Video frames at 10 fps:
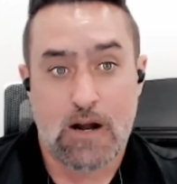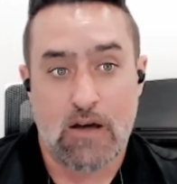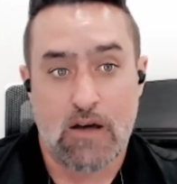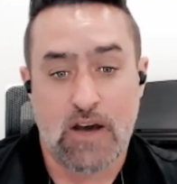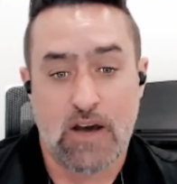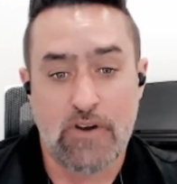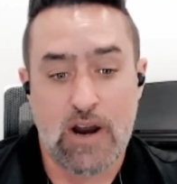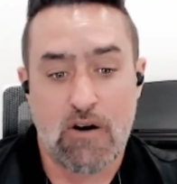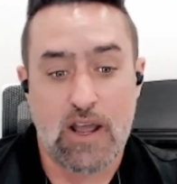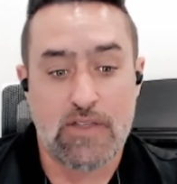The other
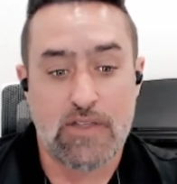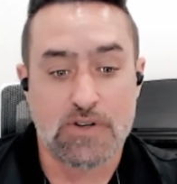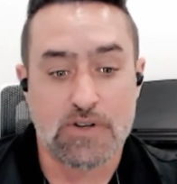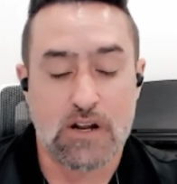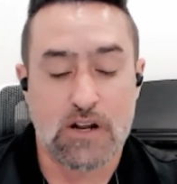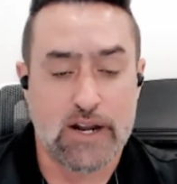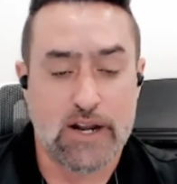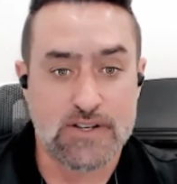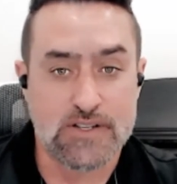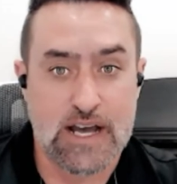area that we're seeing a lot of
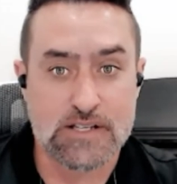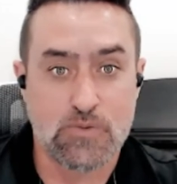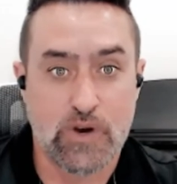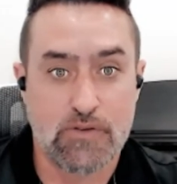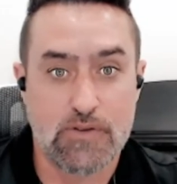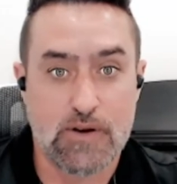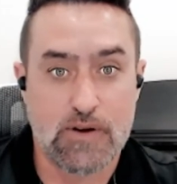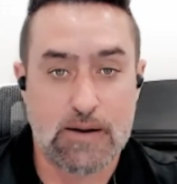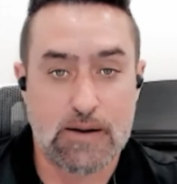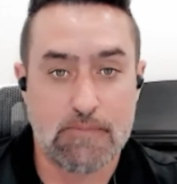success with,
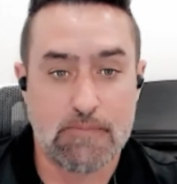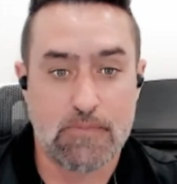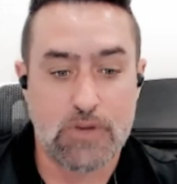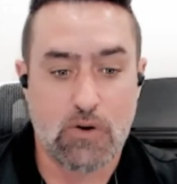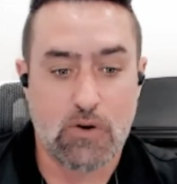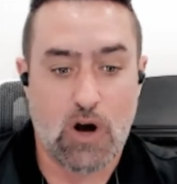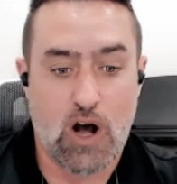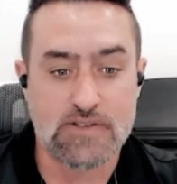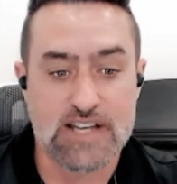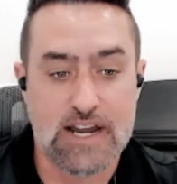
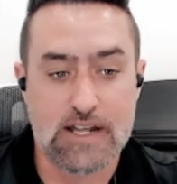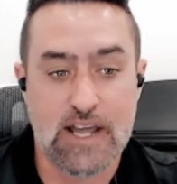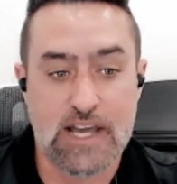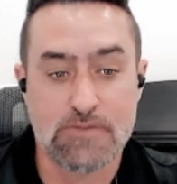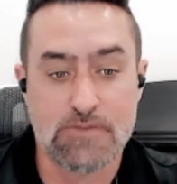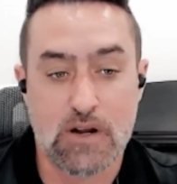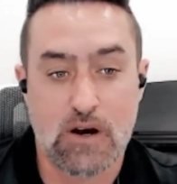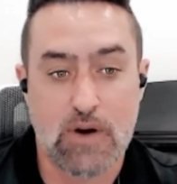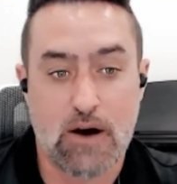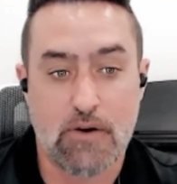on-site engagement
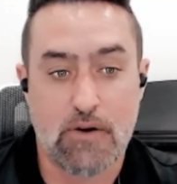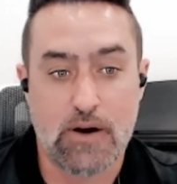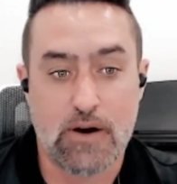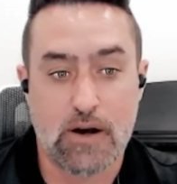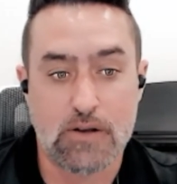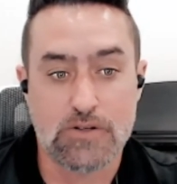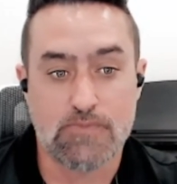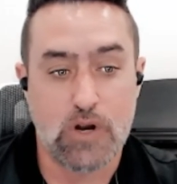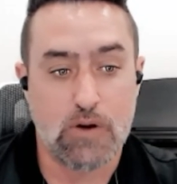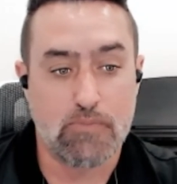around,
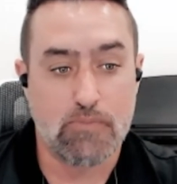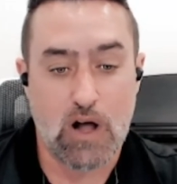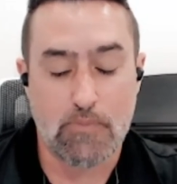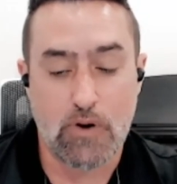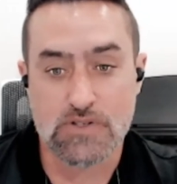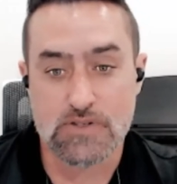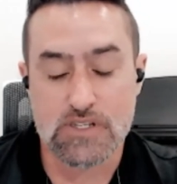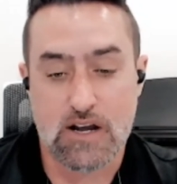blog posts and stuff